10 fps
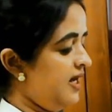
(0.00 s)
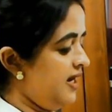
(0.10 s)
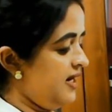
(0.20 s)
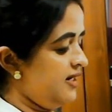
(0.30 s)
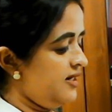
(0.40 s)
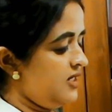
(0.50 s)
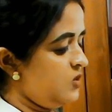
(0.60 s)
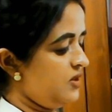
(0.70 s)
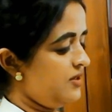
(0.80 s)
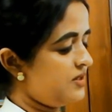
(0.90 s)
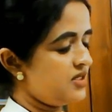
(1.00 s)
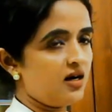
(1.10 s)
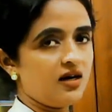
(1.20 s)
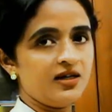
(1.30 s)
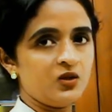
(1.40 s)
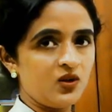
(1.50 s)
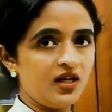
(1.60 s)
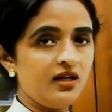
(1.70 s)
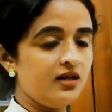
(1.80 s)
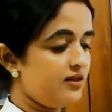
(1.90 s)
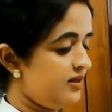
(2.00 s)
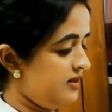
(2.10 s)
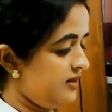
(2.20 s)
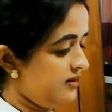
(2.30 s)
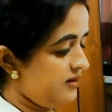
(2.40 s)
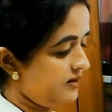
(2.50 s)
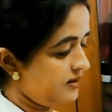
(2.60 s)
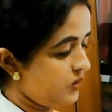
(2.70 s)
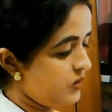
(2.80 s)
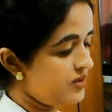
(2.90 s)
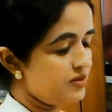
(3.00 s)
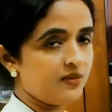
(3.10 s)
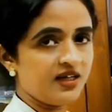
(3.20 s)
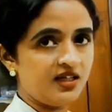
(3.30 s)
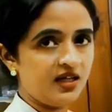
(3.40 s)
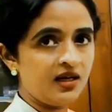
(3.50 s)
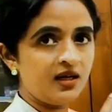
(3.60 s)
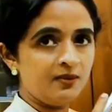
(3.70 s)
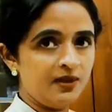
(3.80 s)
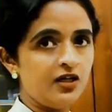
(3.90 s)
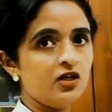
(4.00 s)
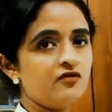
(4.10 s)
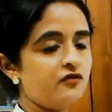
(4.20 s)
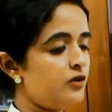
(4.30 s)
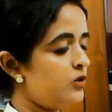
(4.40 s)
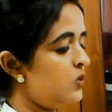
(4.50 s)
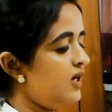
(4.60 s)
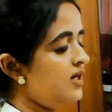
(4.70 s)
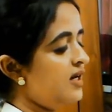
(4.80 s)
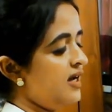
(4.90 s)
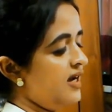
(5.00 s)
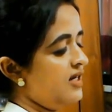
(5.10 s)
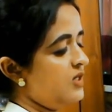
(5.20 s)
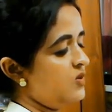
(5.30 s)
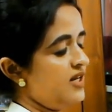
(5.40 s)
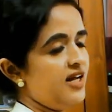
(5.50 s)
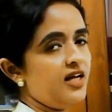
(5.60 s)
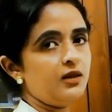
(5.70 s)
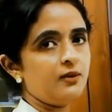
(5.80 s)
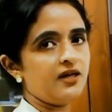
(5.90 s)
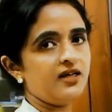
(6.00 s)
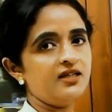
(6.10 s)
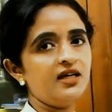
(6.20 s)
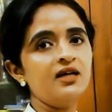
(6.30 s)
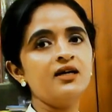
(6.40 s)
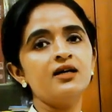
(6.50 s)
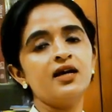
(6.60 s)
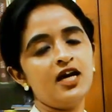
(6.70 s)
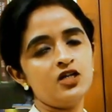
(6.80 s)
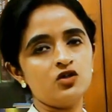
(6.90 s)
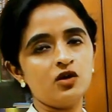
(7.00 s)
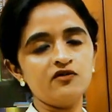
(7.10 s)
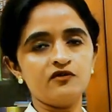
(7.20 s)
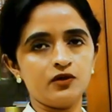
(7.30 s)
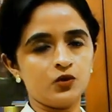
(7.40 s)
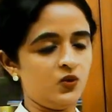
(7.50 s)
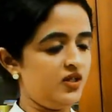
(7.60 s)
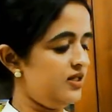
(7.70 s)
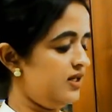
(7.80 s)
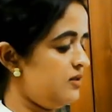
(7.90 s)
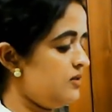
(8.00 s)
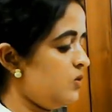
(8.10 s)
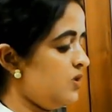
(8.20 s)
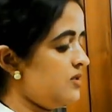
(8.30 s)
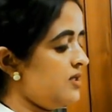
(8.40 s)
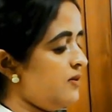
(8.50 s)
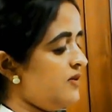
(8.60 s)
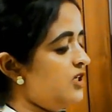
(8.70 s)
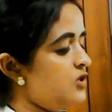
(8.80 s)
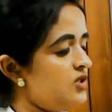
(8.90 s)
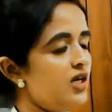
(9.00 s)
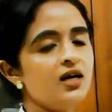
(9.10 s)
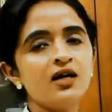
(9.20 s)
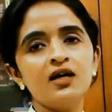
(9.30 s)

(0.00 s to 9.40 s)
and it will start, it will close by the middle of 4th week, and it will end by the end of 4th week. That is what is happening to the